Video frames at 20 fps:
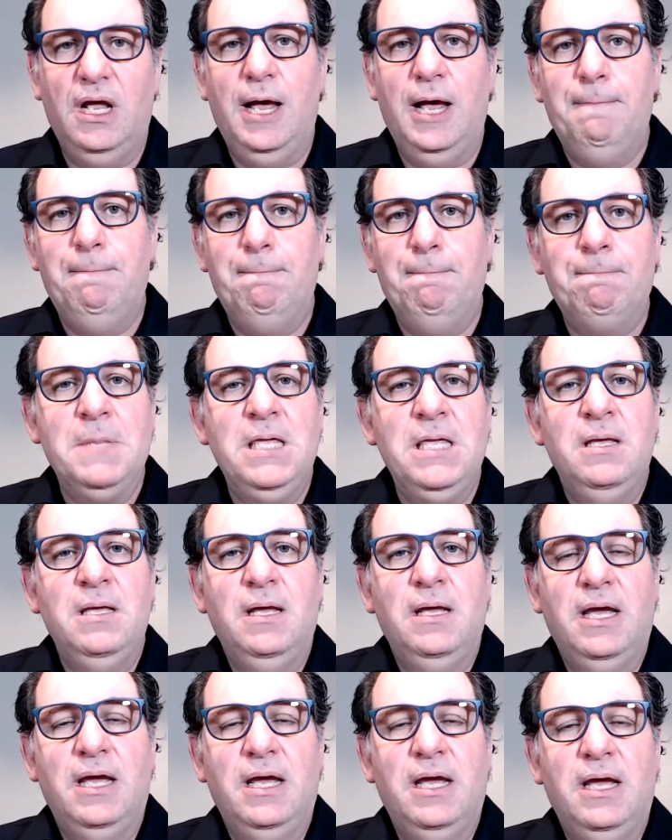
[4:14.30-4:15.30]
Um,
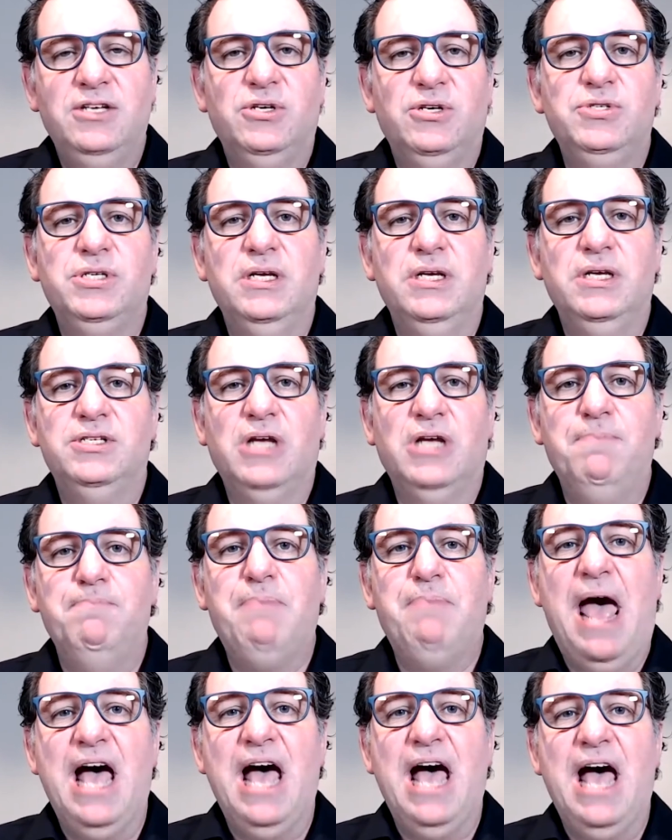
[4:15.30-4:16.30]
Jesus, is
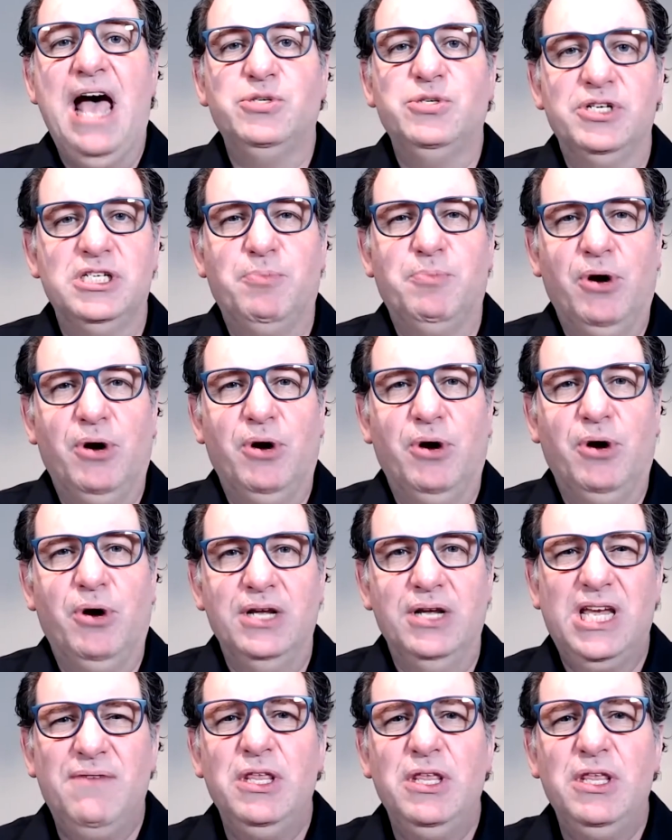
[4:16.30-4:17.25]
on password sprays.